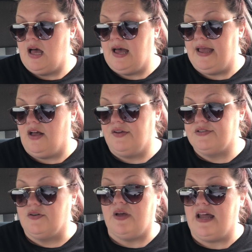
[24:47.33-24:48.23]
I
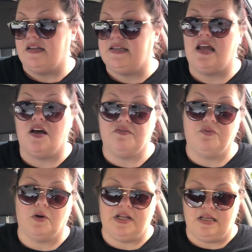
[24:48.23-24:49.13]
also got a 10 off
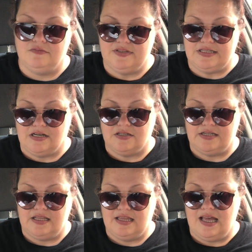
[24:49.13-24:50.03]
40
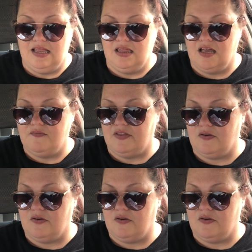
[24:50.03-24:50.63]
CRT. I love